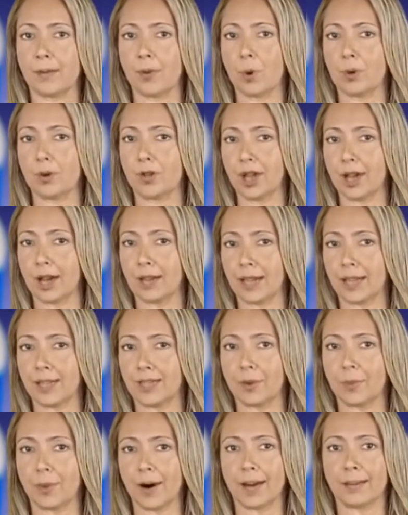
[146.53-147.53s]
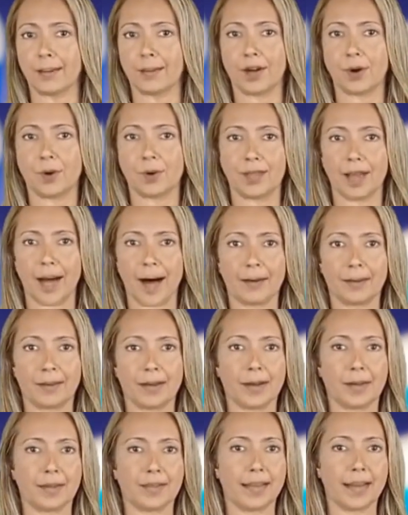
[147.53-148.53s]
or gently scrape your
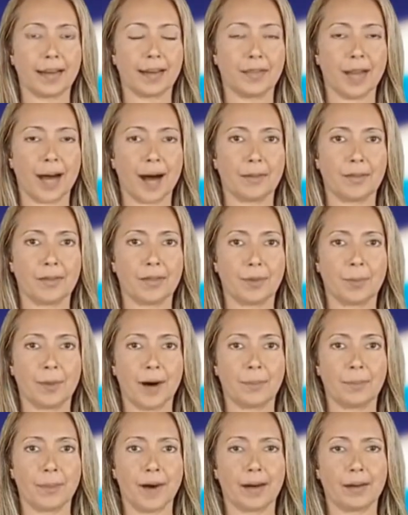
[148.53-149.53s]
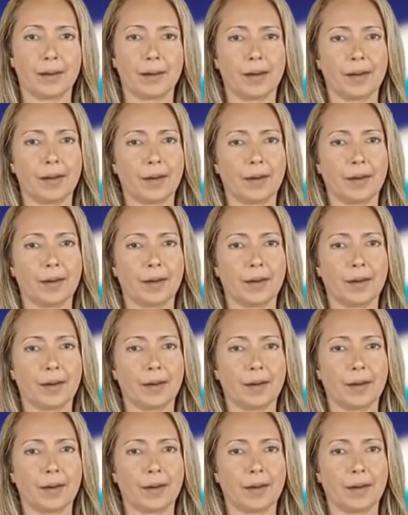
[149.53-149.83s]
tongue using a tongue scraper